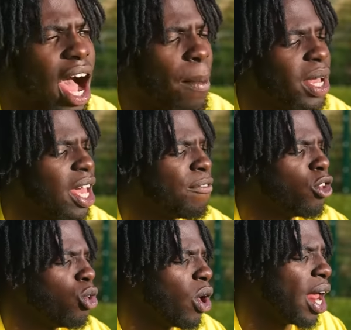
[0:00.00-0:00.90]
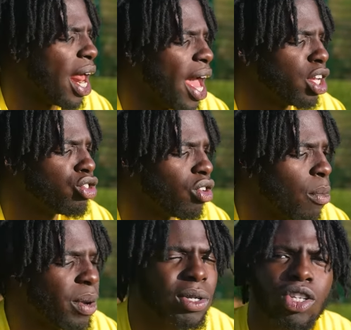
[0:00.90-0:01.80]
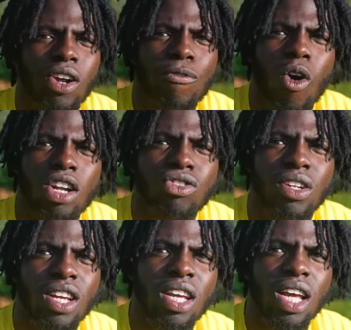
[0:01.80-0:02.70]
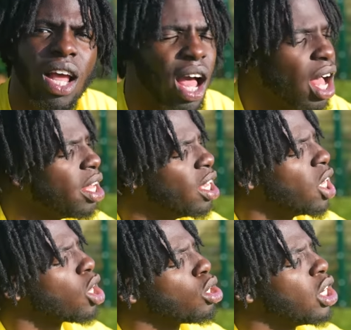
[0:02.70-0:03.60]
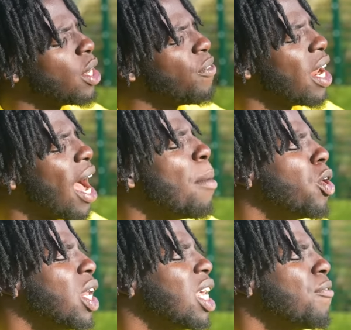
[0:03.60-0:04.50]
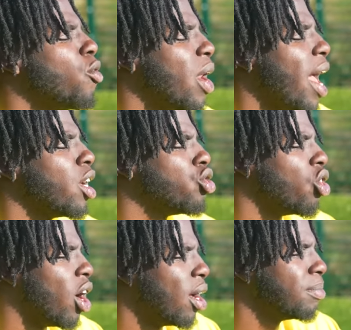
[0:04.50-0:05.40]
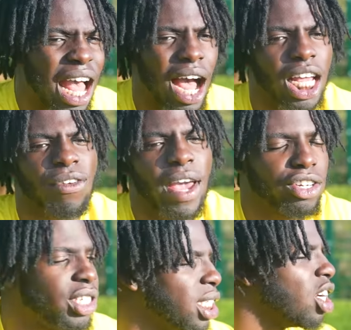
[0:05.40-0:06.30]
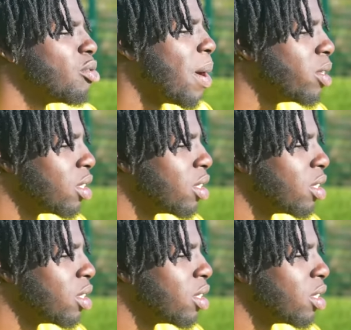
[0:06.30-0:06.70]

I'm gonna give you an extra. Wait, what's he on? 400. Sorry. Just for that, I'm gonna give you an extra. I'll give you extra 600 pounds.